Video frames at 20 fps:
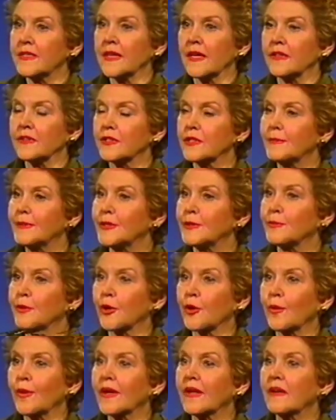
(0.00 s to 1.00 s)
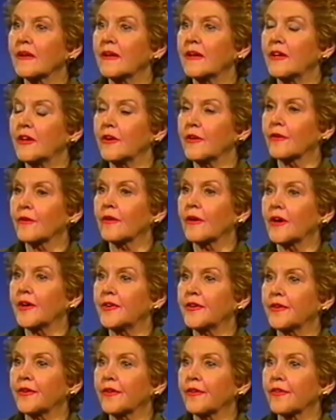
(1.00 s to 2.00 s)
out so much more quickly here on
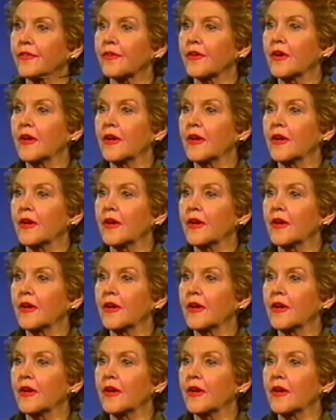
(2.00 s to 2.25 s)
Earth